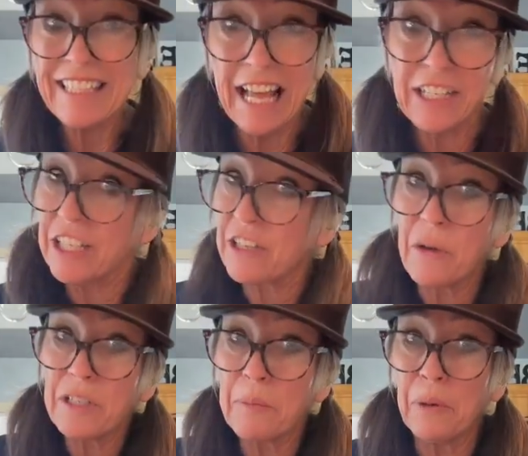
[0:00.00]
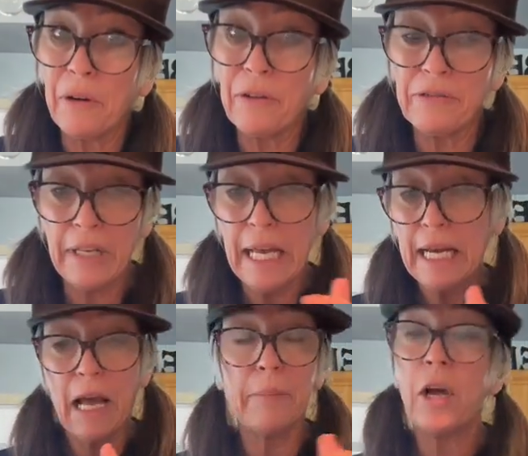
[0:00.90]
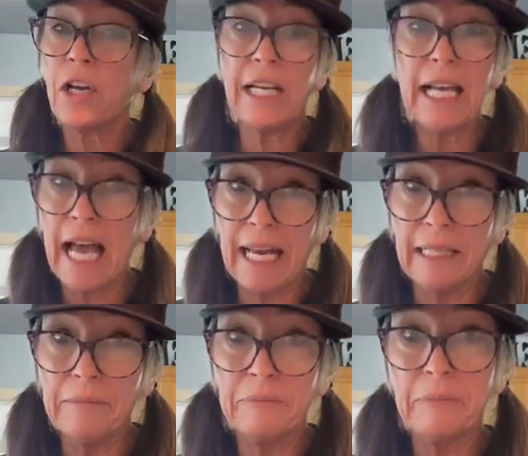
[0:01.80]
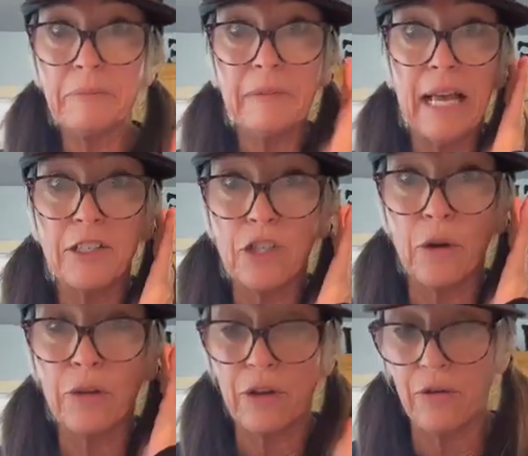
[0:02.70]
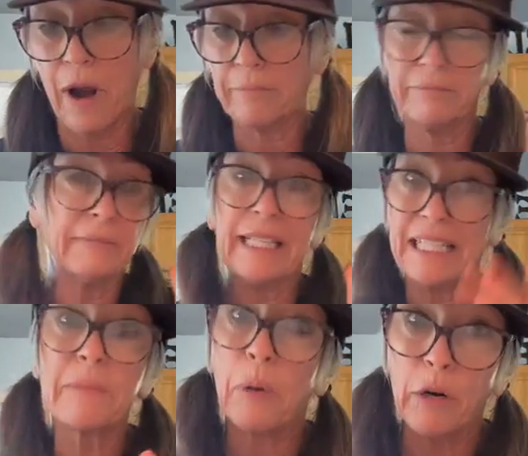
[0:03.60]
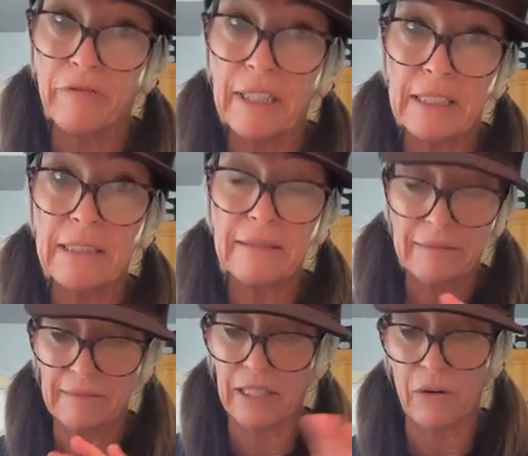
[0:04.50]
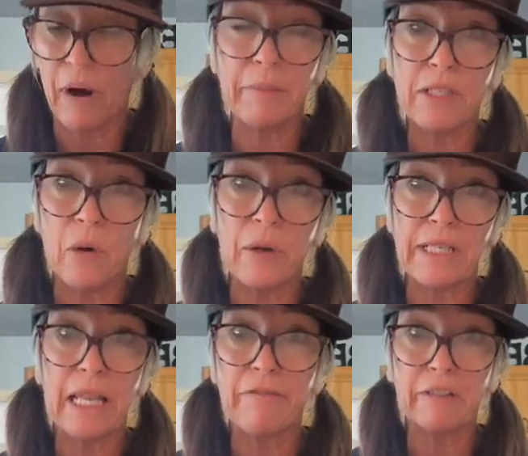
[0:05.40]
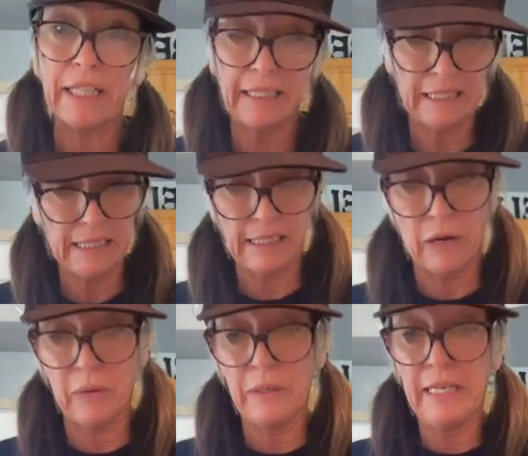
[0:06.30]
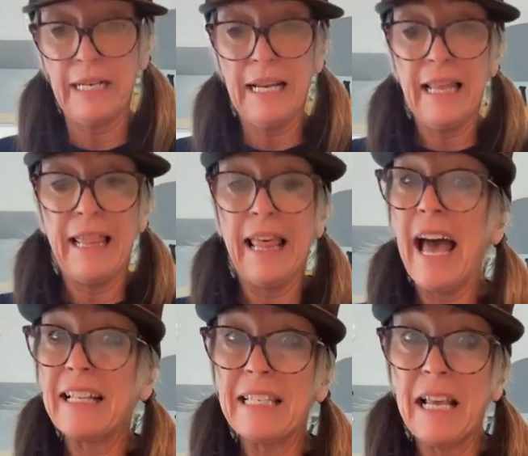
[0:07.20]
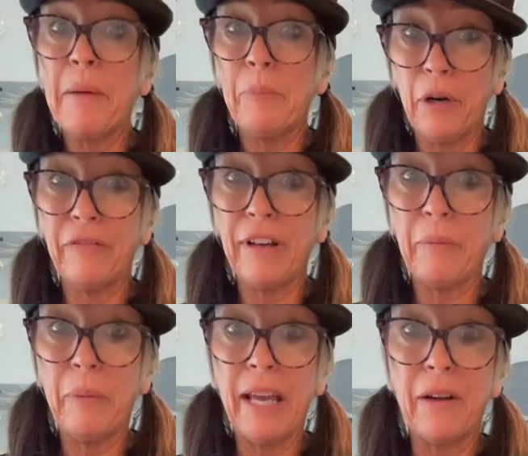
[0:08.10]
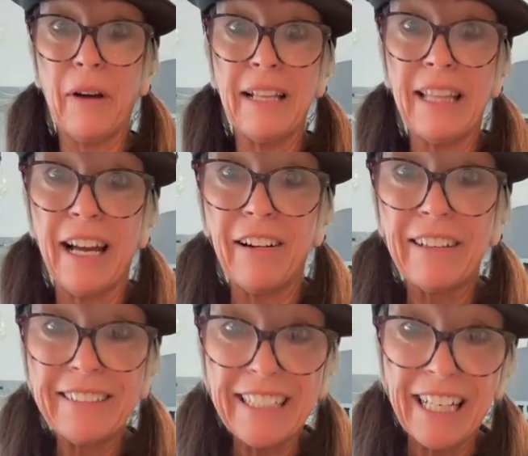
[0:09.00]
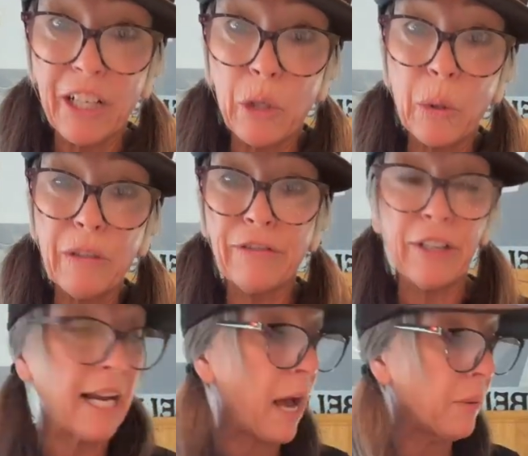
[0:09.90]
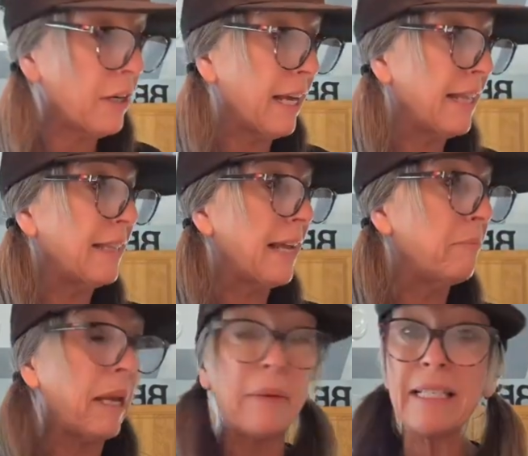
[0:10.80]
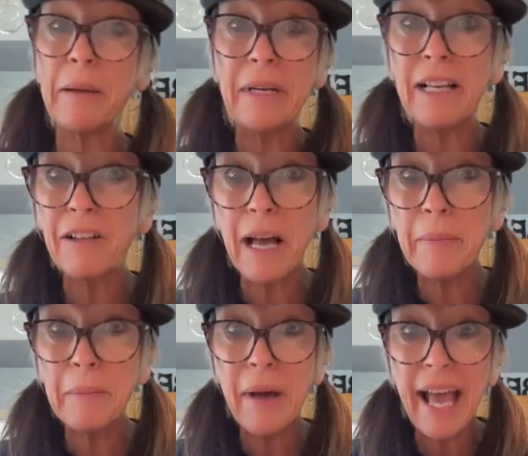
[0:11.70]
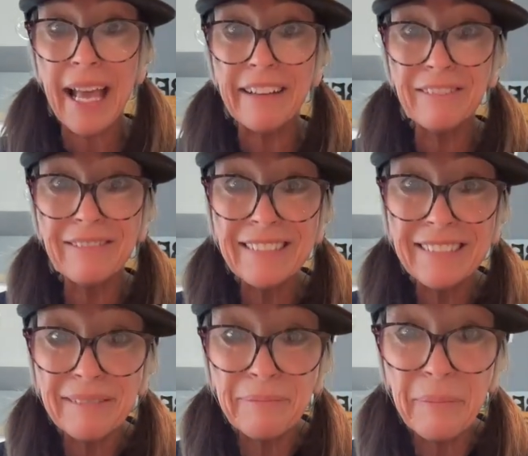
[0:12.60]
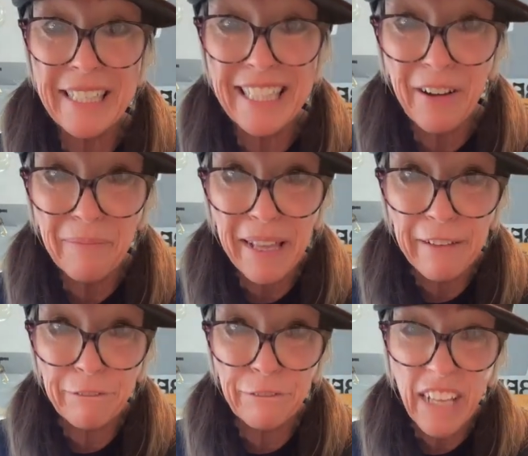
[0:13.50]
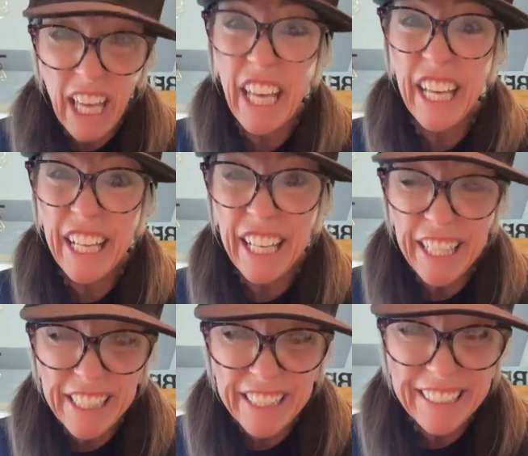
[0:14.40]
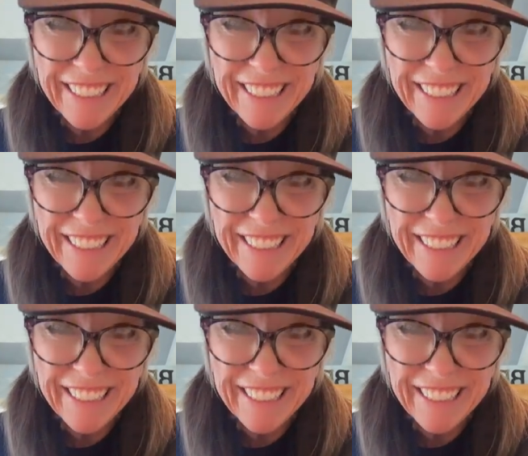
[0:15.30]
That just goes to prove. Now, I'm not going to cut it and show you the crumb. It's perfect. The crumb is always lovely. So that's a perfect bake right there. It'll cool for an hour and then maybe somebody will come and buy it. Peace out, motherfuckers.